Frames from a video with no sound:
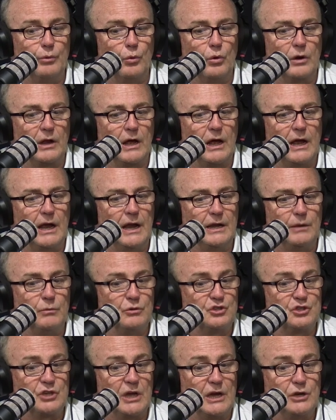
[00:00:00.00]
Border, and he
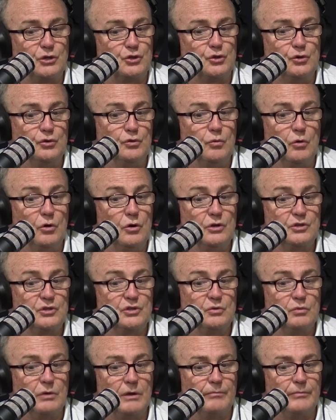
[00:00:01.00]
would say 2 words
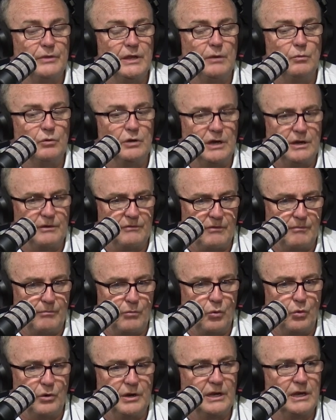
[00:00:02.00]
to him. He would, of a
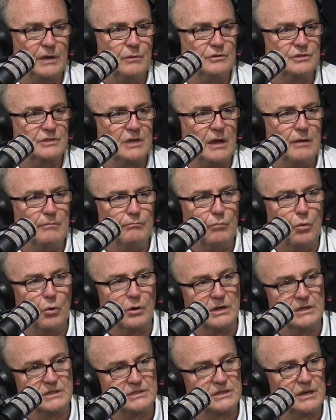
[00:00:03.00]
morning, he would say,
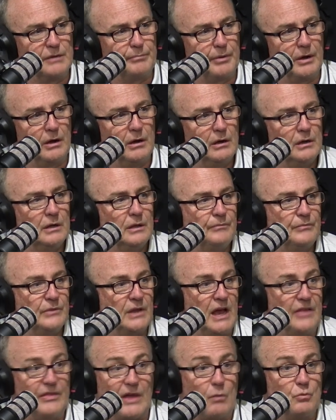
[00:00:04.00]
"Morning, skipper."
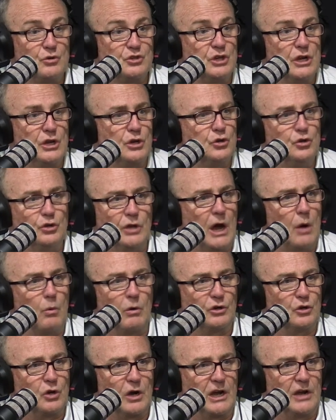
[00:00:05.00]
And that was it. No
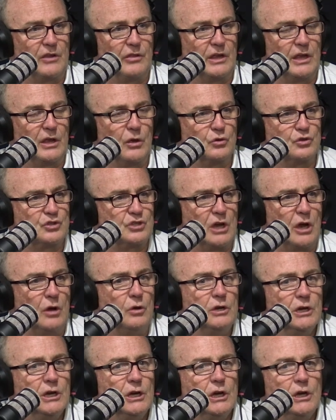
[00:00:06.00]
one got anything else.
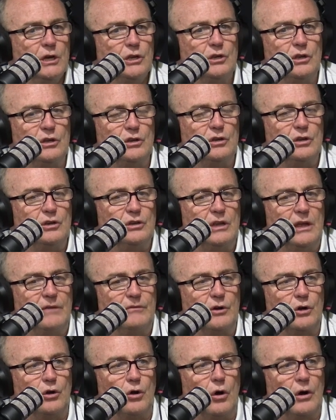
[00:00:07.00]
So you
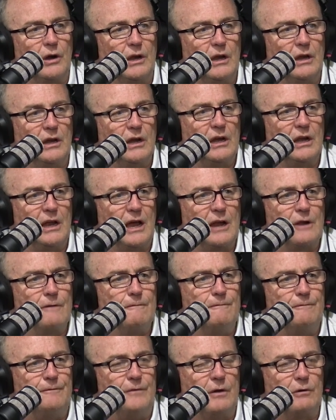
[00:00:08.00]
never got in, and he had a
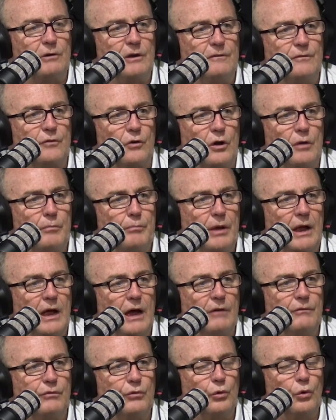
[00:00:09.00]
very, very
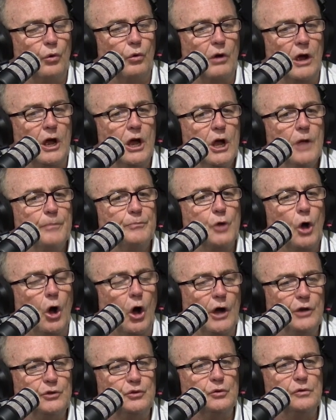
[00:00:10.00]
powerful aura.
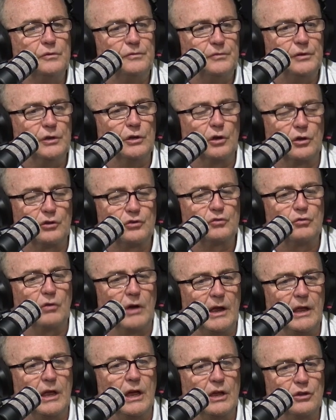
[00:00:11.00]
I do feel
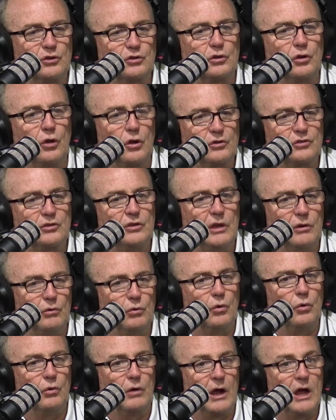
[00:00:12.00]
Australia has lost their
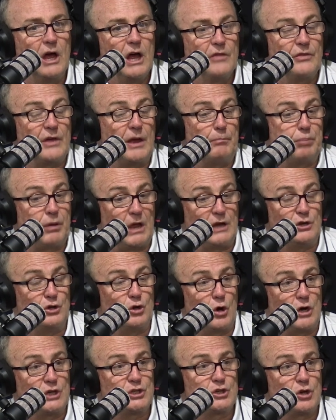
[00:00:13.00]
aura. They play
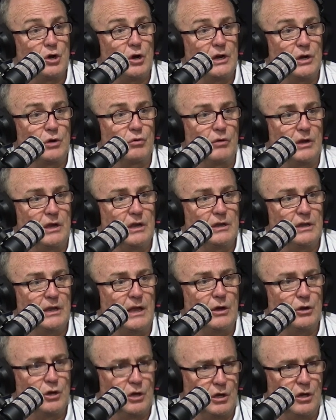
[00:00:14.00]
nice guy cricket
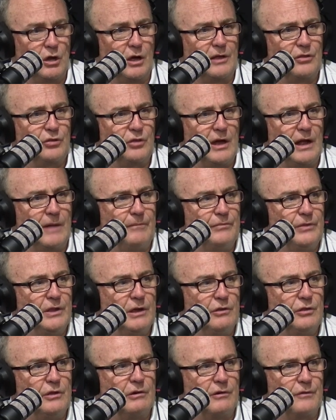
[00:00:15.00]
now, and I like that.
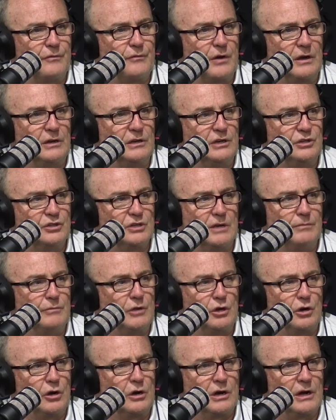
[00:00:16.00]
They're a friendly team.
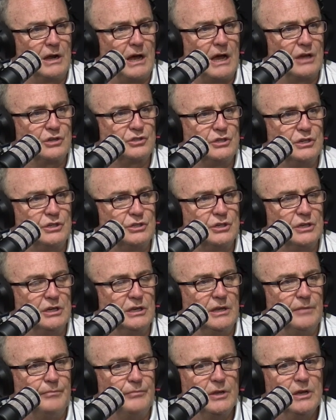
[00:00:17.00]
They're not a nasty
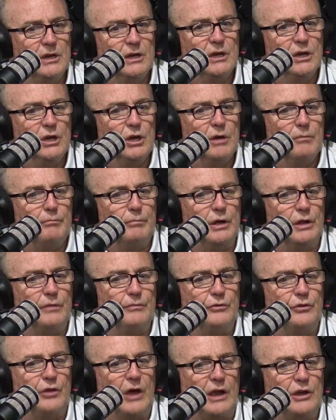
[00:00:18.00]
team. But
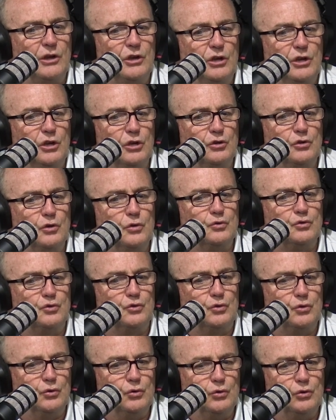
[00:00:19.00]
you
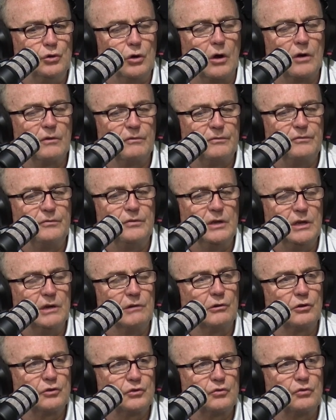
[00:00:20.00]
do not
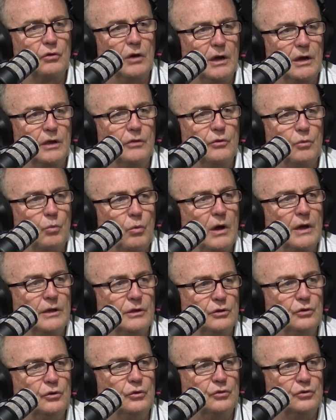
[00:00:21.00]
fear Australia the way
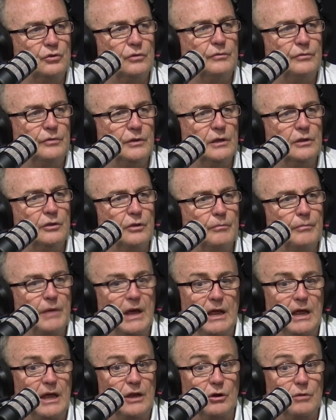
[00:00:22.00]
you used to fear them.
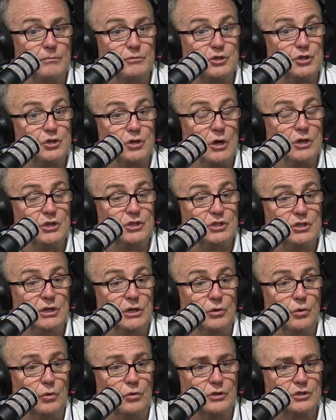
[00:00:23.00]
And I
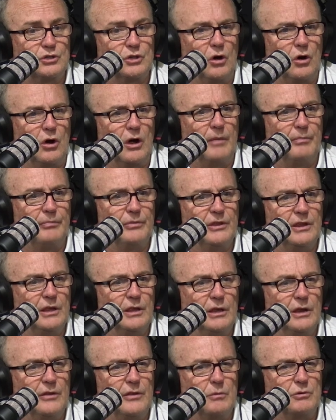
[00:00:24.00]
see it all the time.
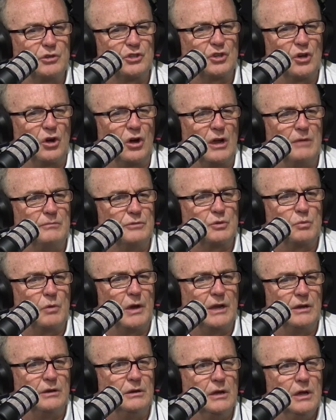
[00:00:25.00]
There was times
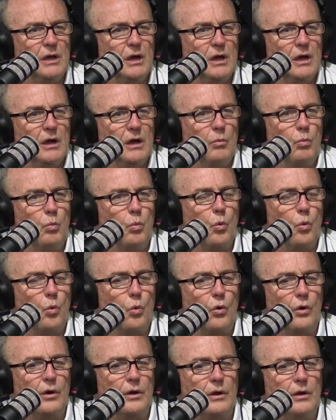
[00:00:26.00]
when
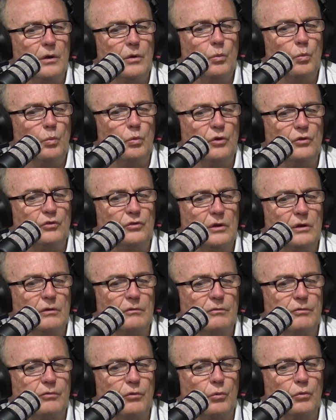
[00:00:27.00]
Warne was
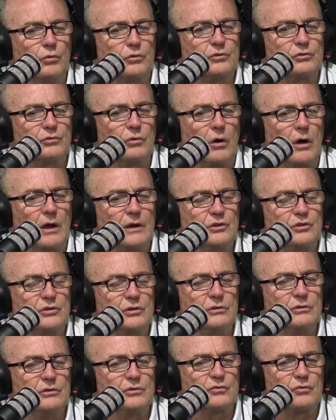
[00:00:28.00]
in full stride,
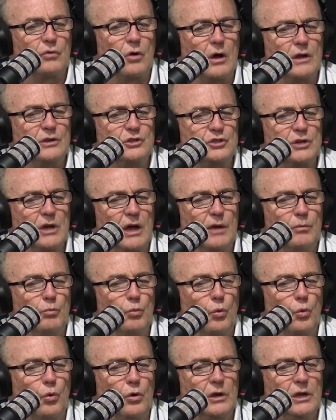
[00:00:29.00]
Shane
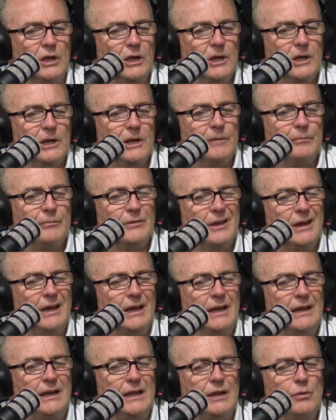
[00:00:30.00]
Warne,
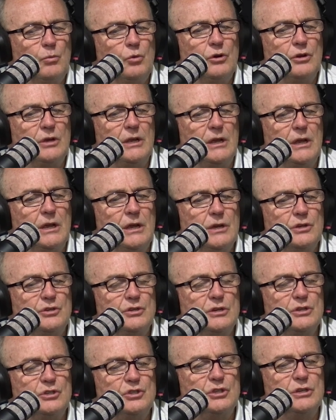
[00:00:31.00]
and
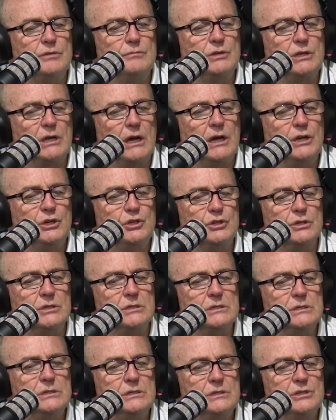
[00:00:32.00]
his
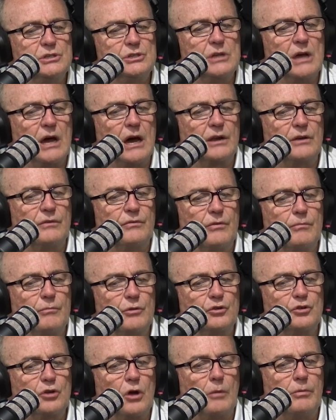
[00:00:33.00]
intimidation started from
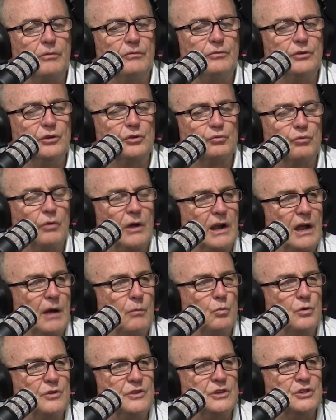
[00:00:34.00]
the top of his run
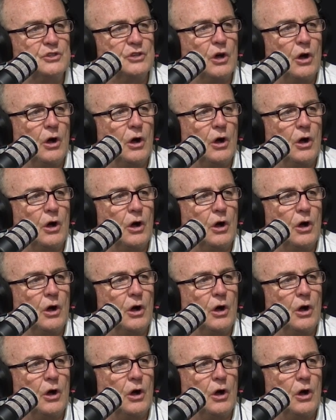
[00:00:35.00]
up with his